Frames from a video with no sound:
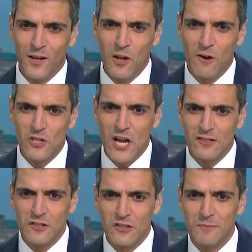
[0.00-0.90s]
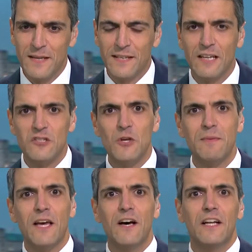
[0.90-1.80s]
Lara Jackson speaking to
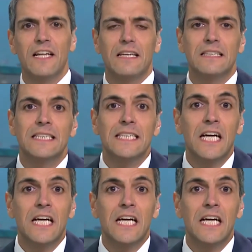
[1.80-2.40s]
me earlier.